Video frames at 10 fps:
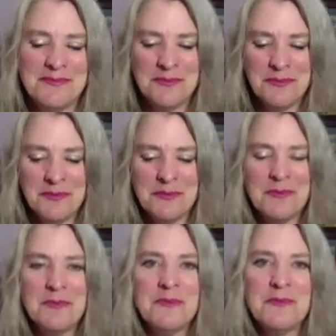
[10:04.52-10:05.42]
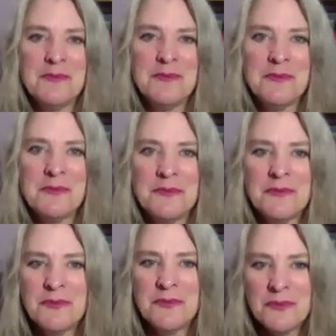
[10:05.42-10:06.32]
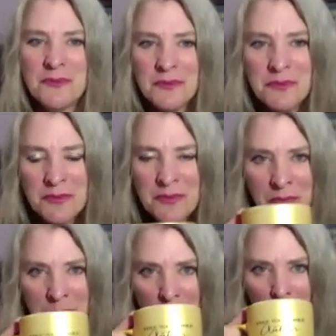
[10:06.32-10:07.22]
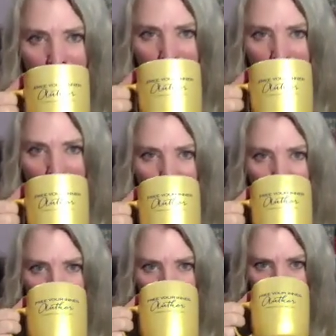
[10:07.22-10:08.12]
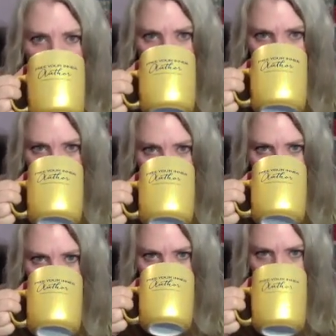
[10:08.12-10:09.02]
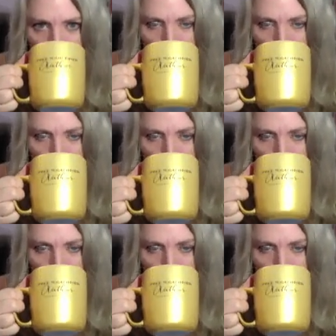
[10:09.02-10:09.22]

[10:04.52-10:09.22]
(not speaking)